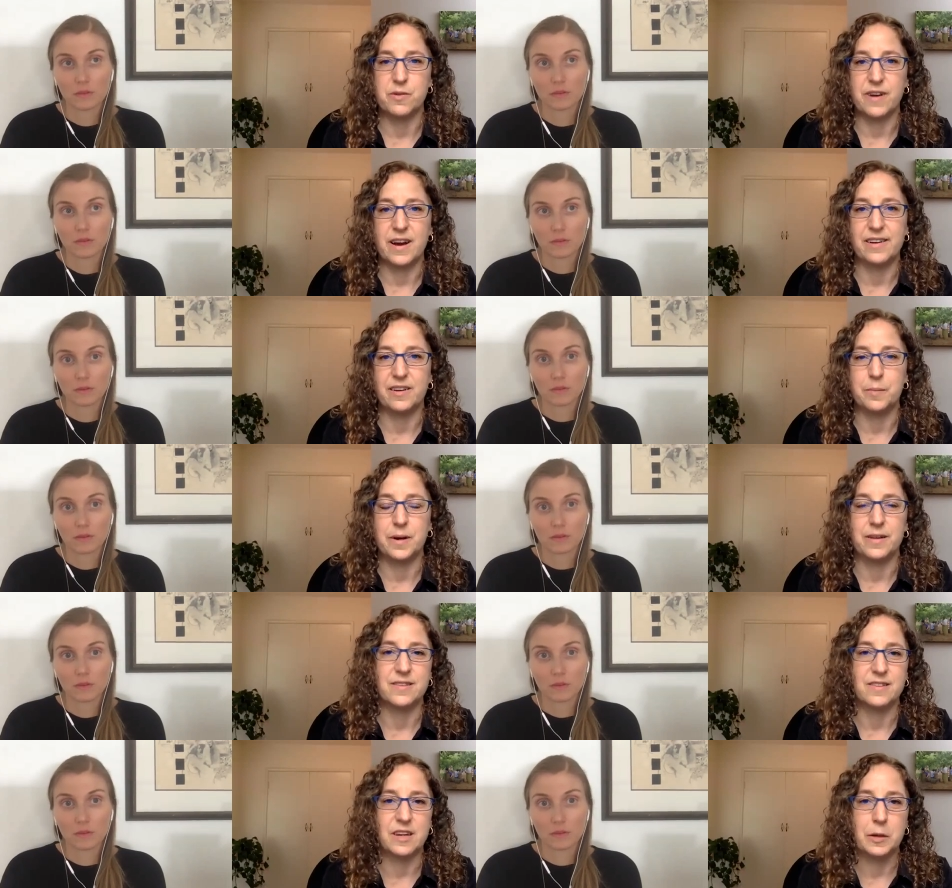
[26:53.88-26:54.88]
Speaker 1: provided by
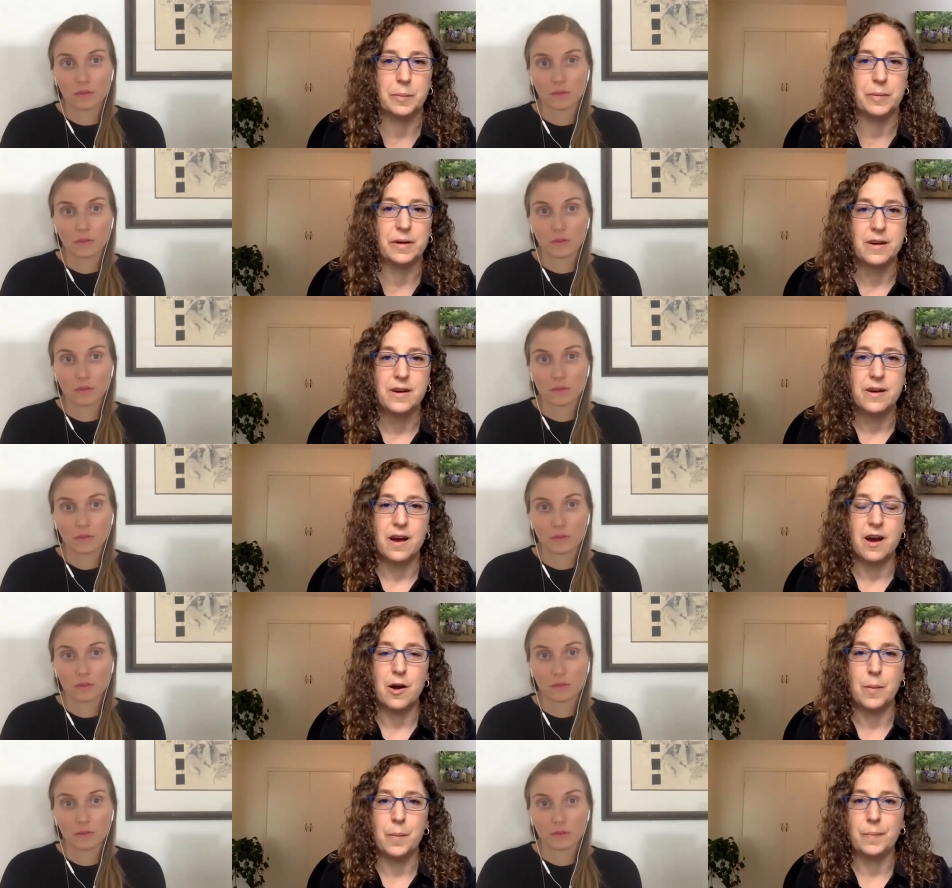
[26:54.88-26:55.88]
the same
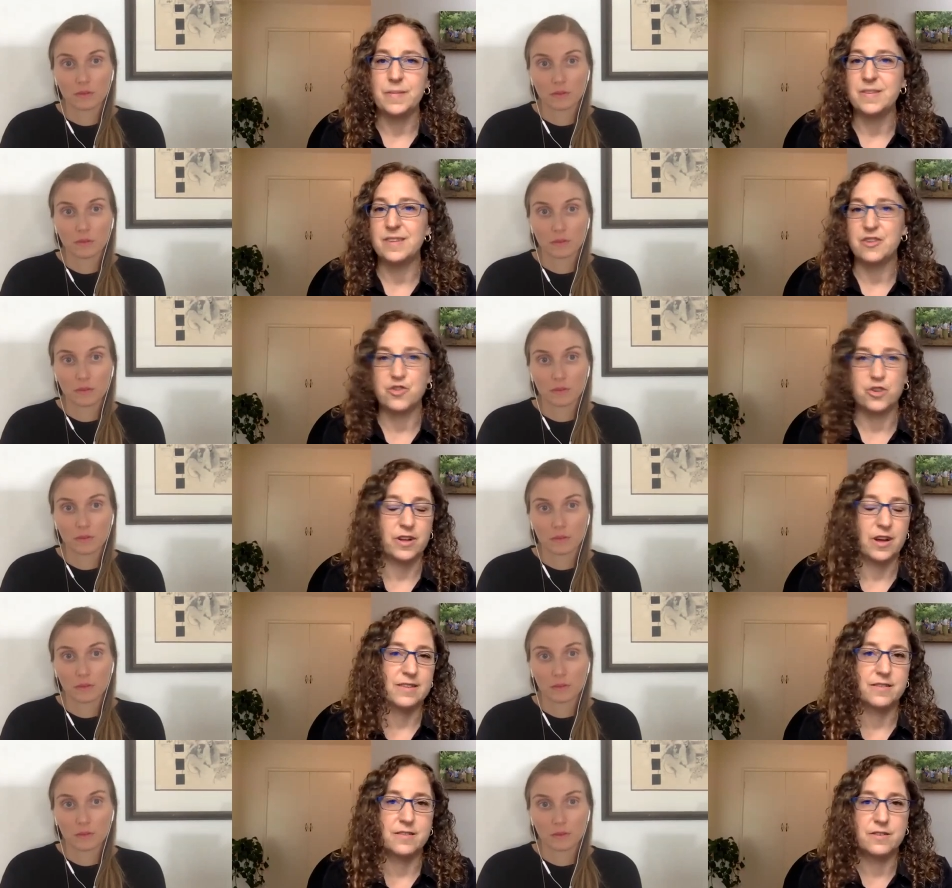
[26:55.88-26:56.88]
um,
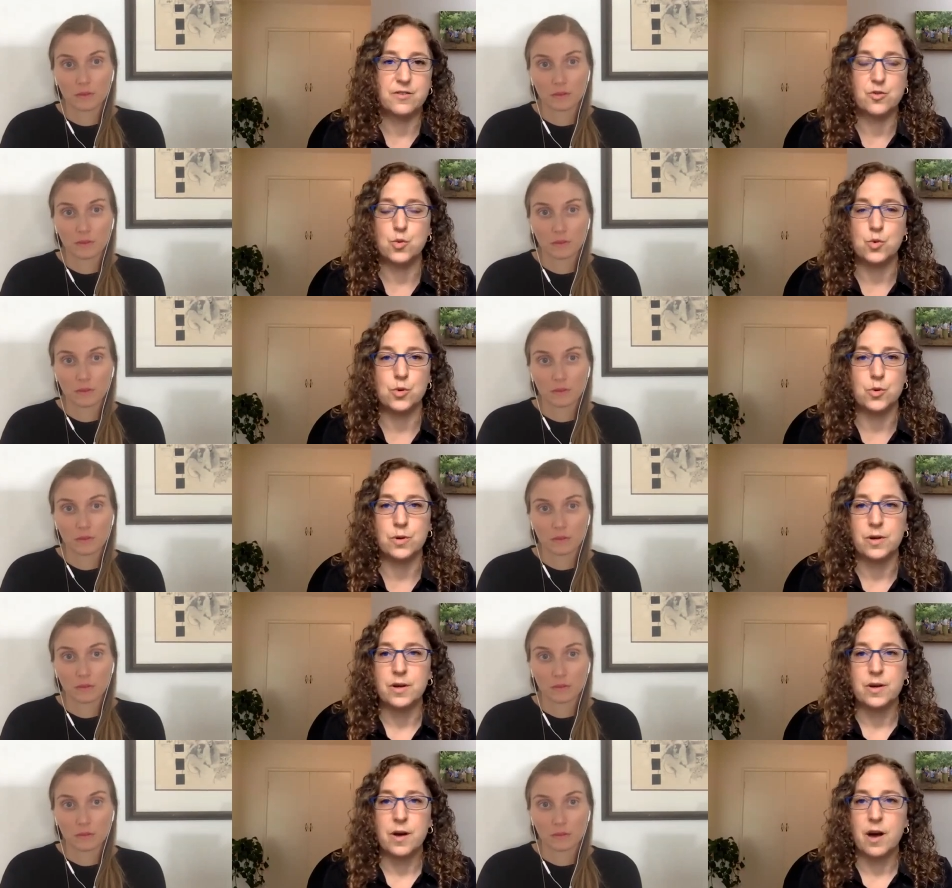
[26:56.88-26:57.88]
centralized school
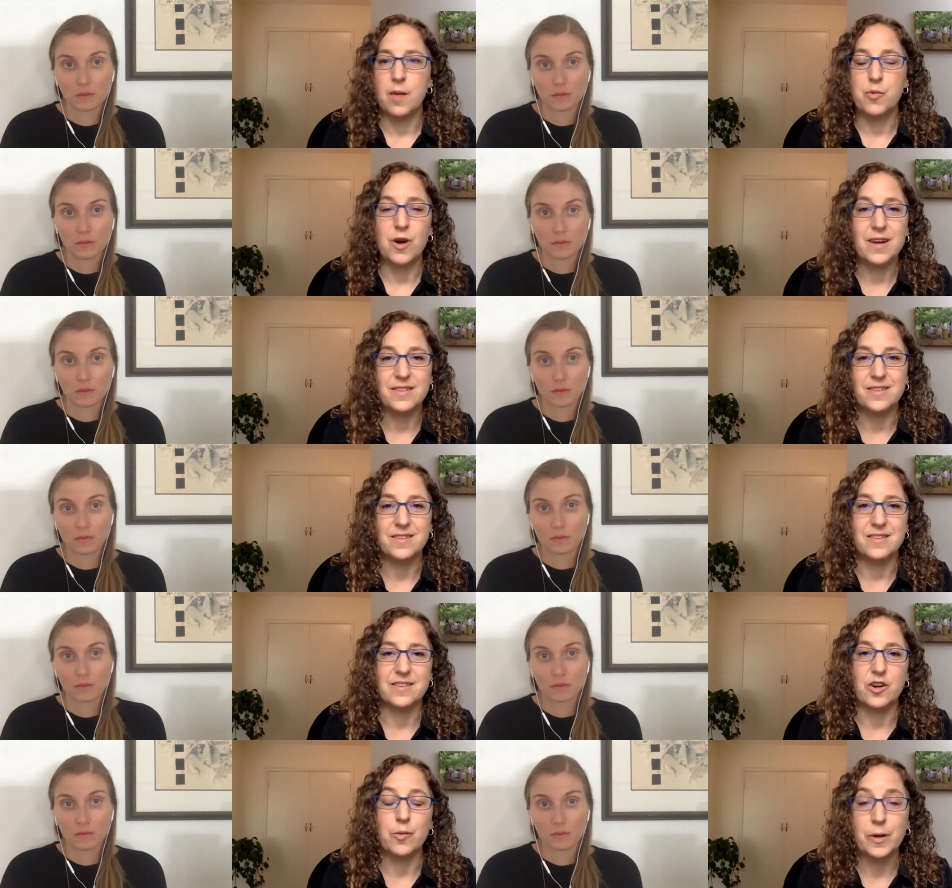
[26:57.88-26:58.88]
uh, processes
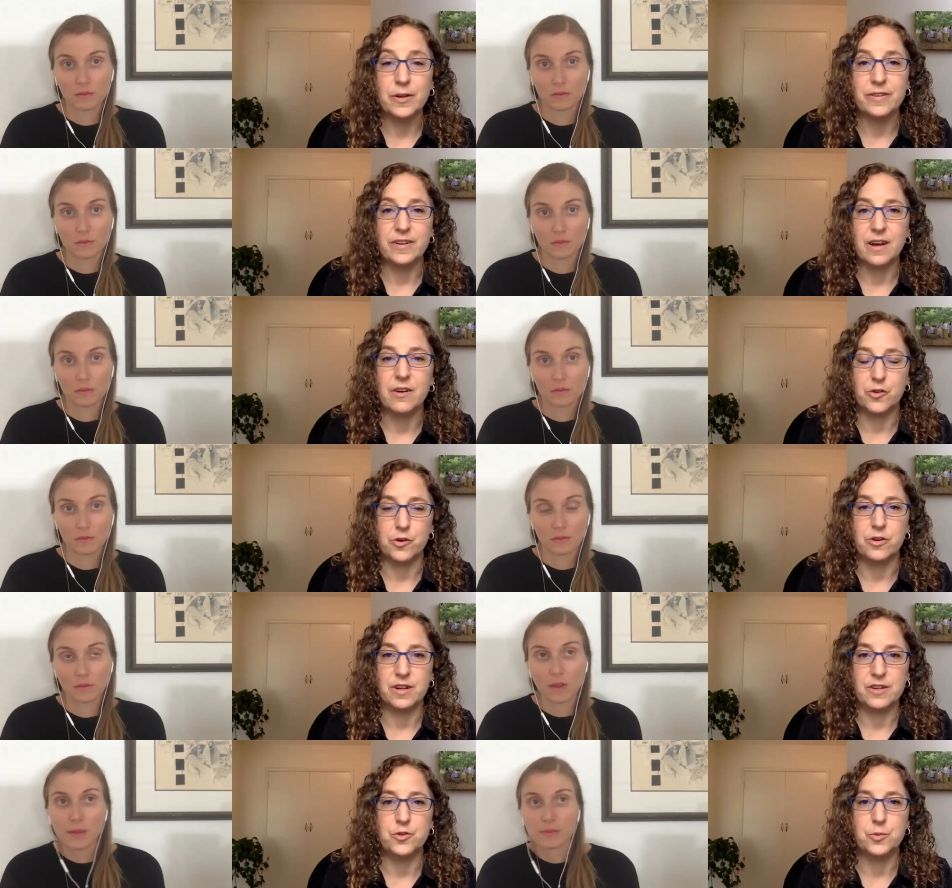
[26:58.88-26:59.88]
that are building outdoor
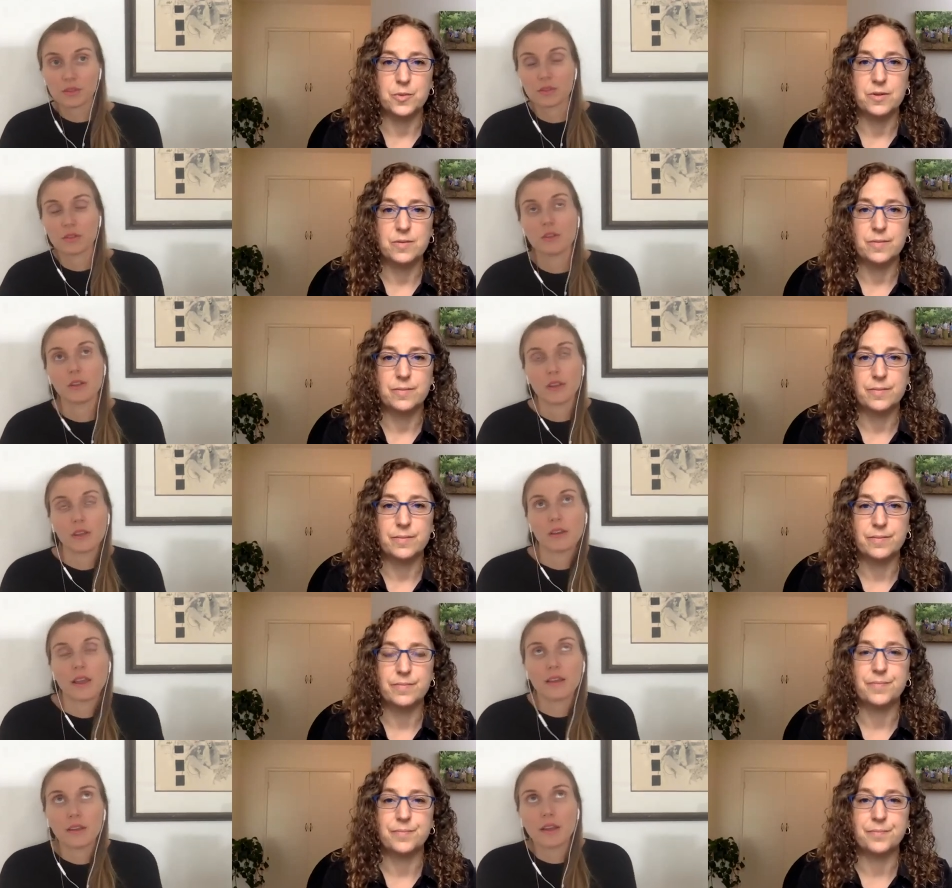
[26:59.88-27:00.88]
classrooms.
Speaker 2: Absolutely.
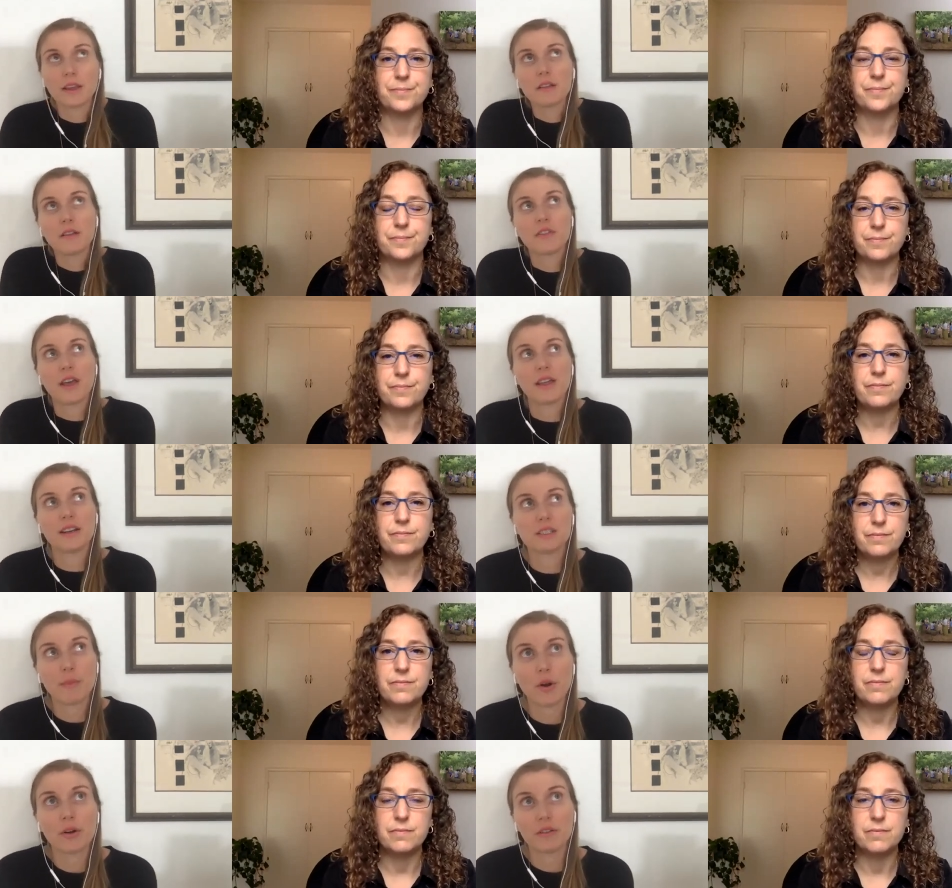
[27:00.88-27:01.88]
I, I love that. It's
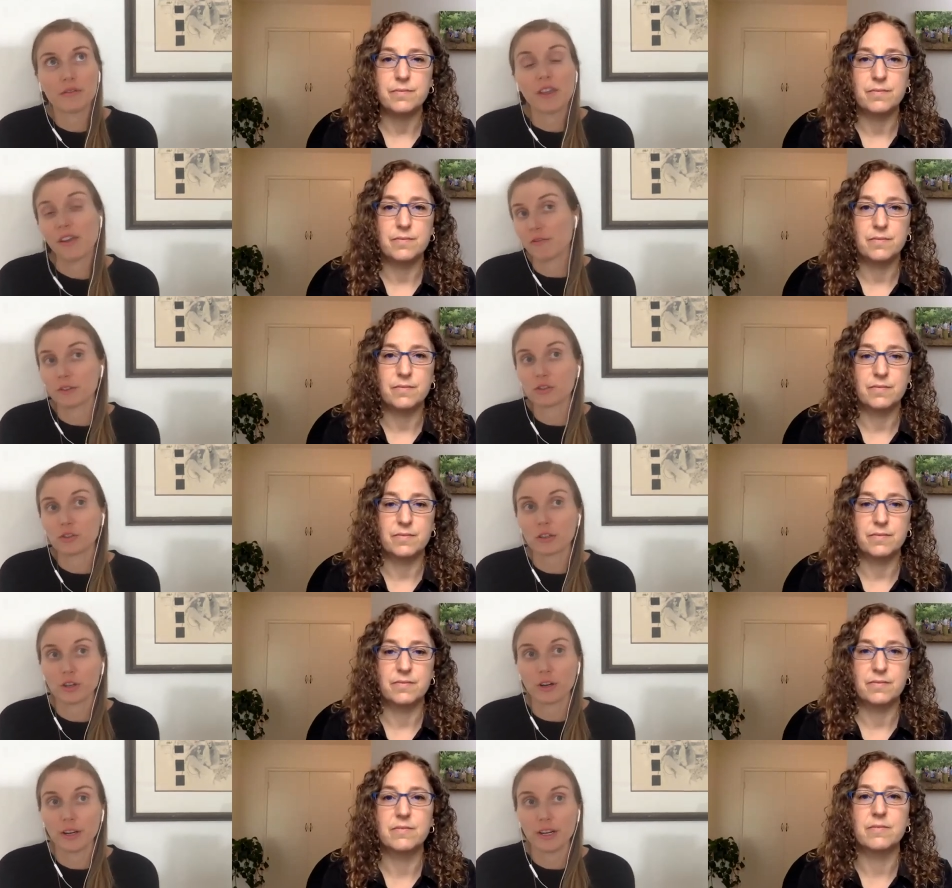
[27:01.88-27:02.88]
part of the
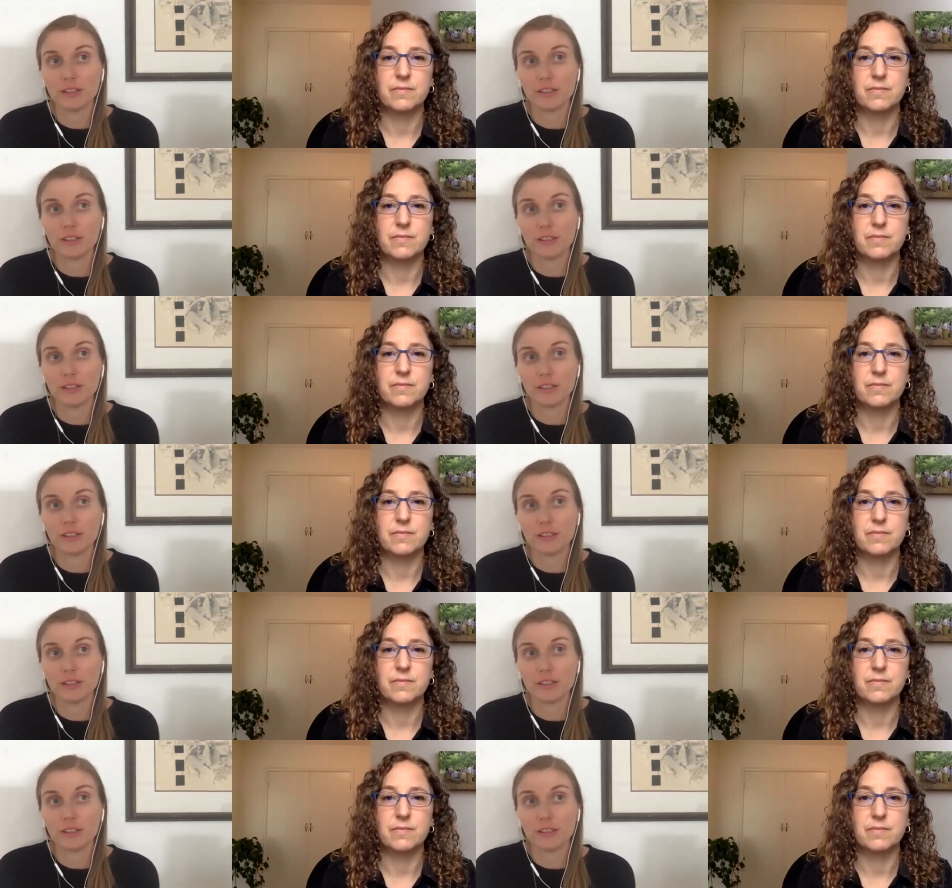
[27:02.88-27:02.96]
infrastructure. It